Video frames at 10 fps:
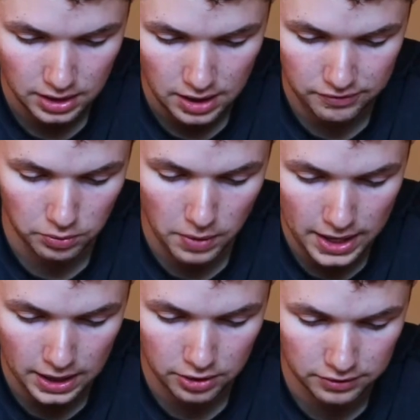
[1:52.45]
If you're
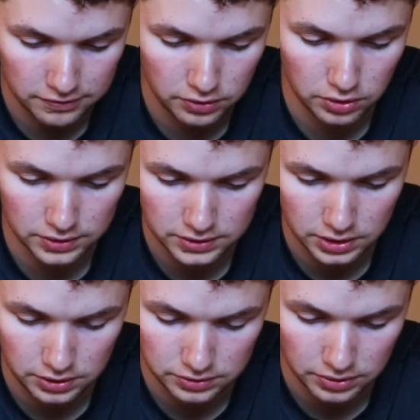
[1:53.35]
weighing out your food, it's good
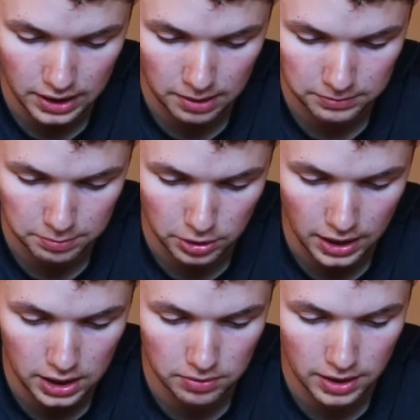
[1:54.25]
to use grams,
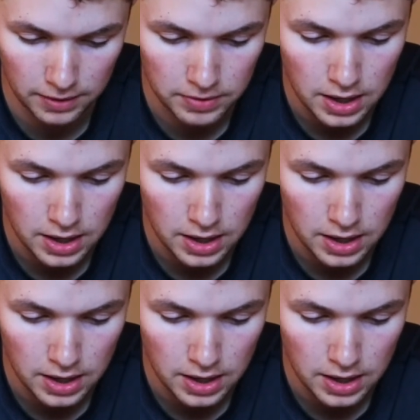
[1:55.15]
but anyway,